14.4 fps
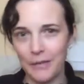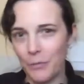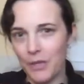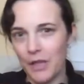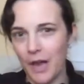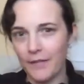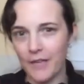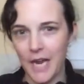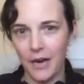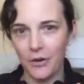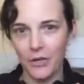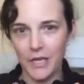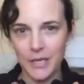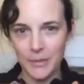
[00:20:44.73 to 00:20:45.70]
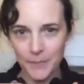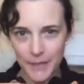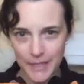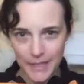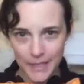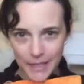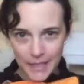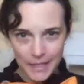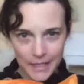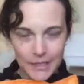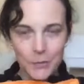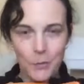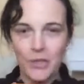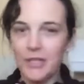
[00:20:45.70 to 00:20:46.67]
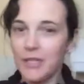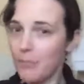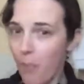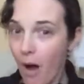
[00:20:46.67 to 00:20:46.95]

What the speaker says: We like the acronyms. It's worse than